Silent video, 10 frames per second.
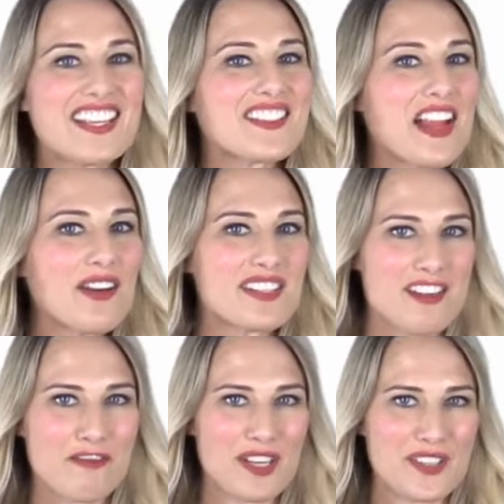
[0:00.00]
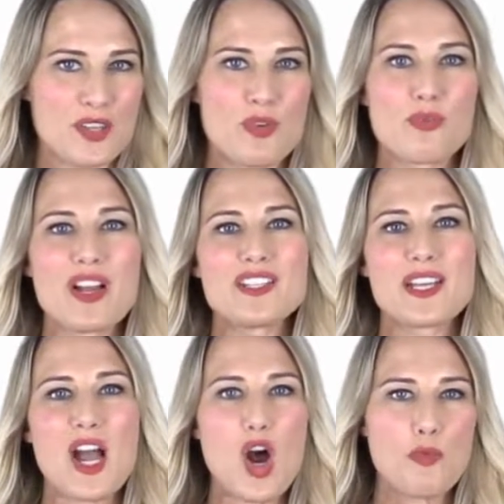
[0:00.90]
Is there a difference when
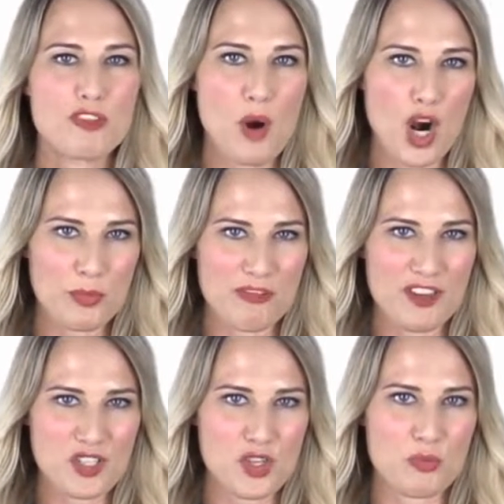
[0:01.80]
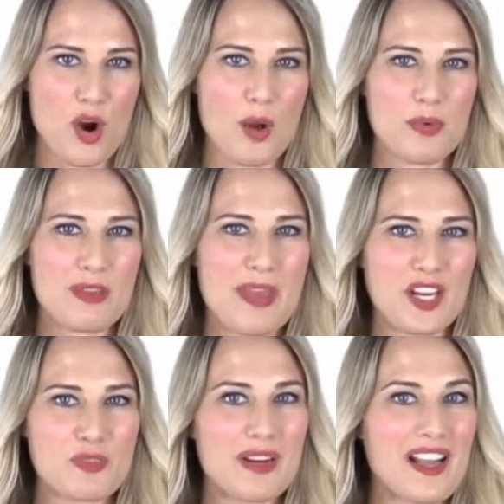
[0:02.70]
renting a home from our professional property
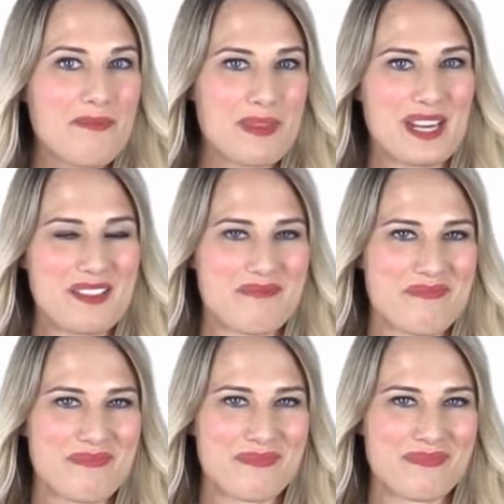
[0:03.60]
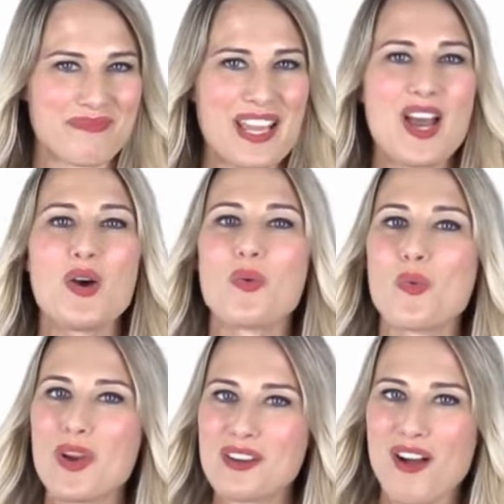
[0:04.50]
management company?
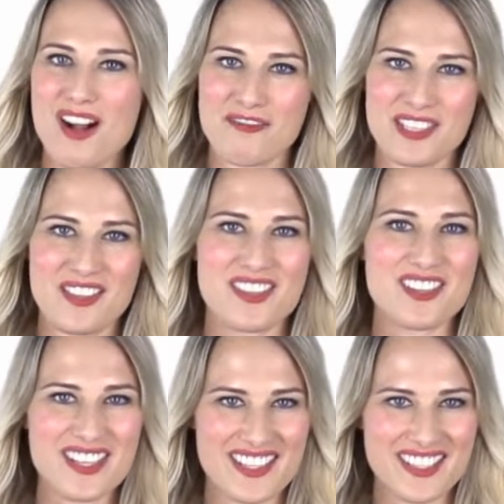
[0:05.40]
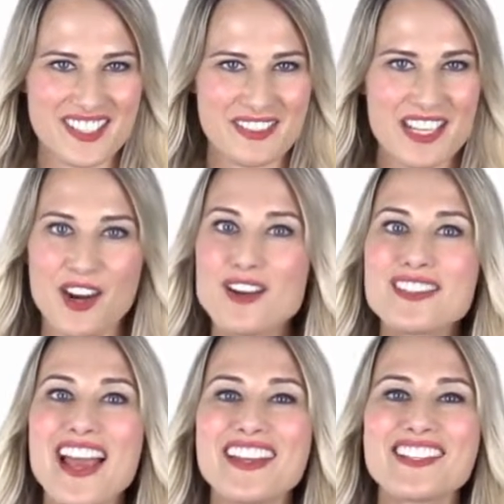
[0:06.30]
We're confident there is, and
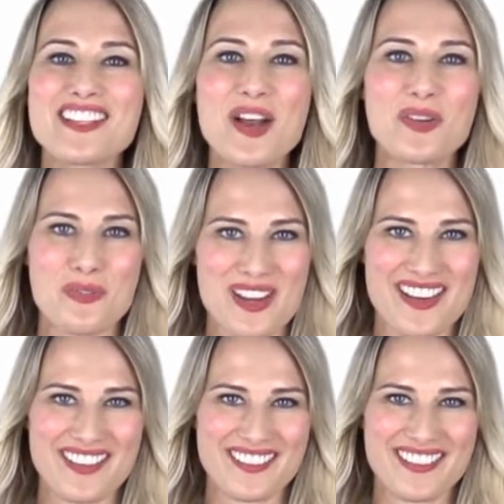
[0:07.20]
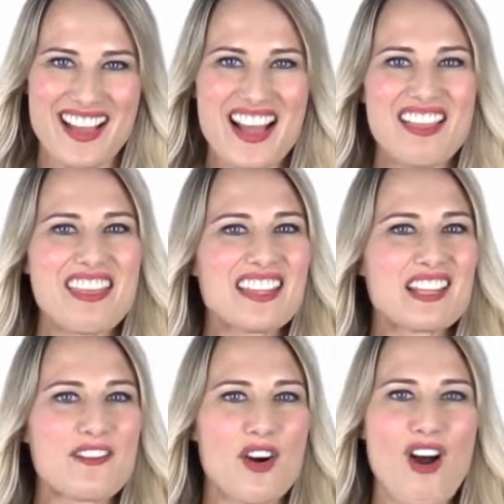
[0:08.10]
our tenants agree. They
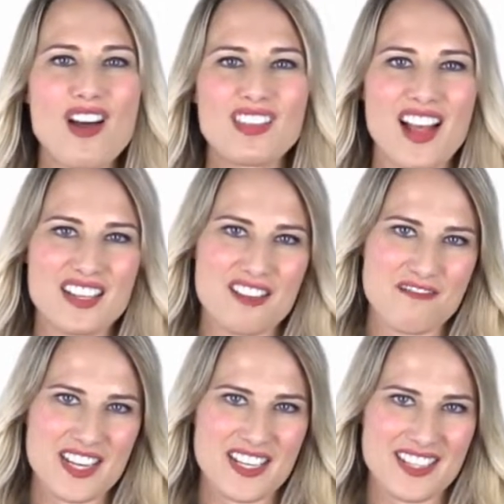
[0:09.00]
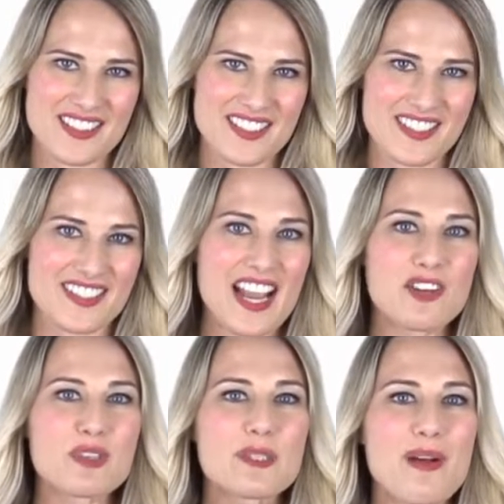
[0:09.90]
love our online conveniences
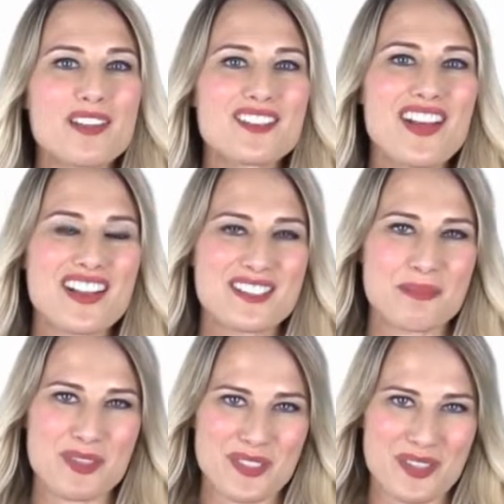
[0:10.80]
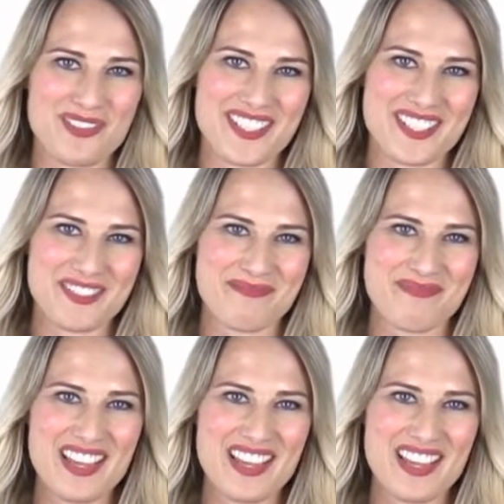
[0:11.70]
and responsive customer service.